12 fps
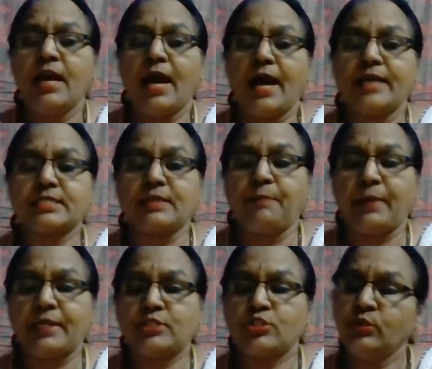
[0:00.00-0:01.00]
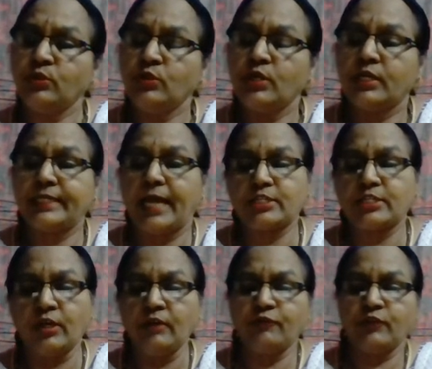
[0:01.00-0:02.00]
as compared to that
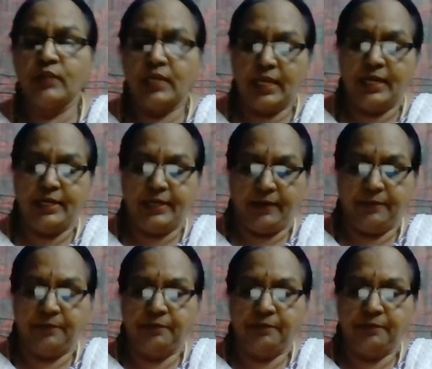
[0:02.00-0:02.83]
of India.